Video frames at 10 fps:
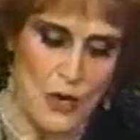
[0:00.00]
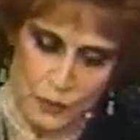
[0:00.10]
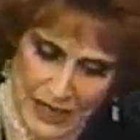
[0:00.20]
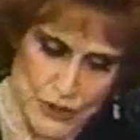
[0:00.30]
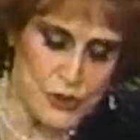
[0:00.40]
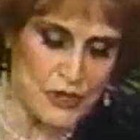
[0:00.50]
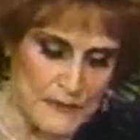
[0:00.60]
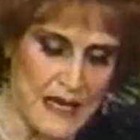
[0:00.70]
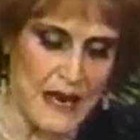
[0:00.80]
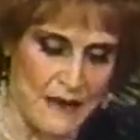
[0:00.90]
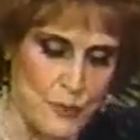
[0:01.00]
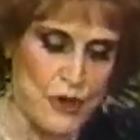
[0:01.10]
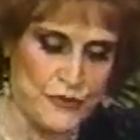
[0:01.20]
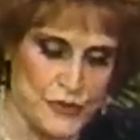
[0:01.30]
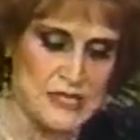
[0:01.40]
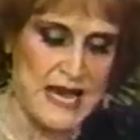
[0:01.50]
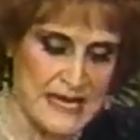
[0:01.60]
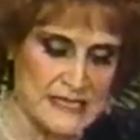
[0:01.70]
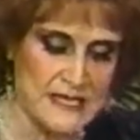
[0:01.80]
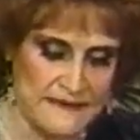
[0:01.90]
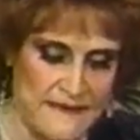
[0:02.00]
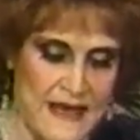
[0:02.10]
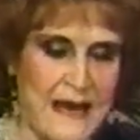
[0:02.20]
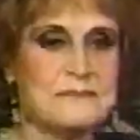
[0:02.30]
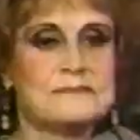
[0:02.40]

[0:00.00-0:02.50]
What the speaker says: Well, you could be a lot more enthusiastic than that.